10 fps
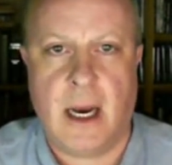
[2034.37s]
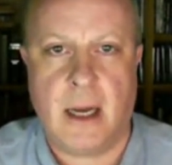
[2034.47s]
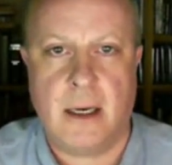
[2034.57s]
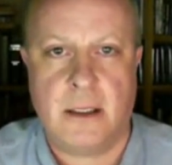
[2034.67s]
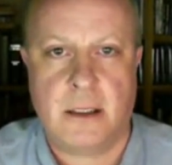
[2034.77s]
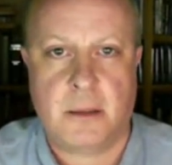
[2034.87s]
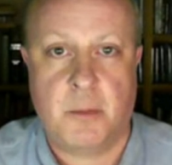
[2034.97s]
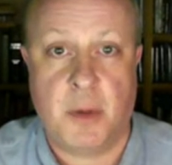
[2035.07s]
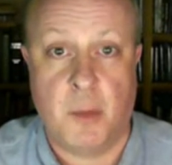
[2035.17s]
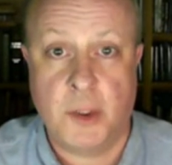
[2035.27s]
and
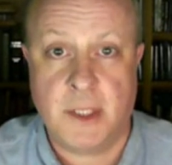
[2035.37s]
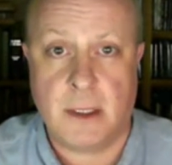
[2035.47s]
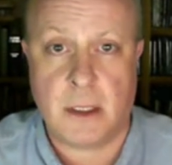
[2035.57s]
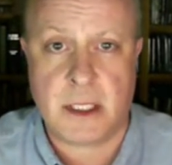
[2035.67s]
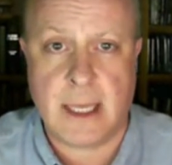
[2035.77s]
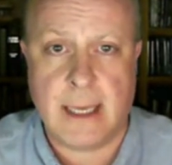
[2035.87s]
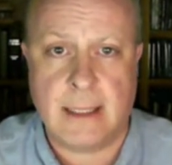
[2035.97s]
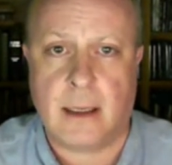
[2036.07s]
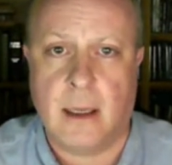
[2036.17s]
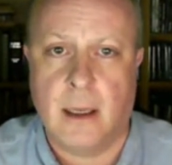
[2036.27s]
promote
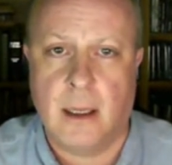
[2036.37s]
understanding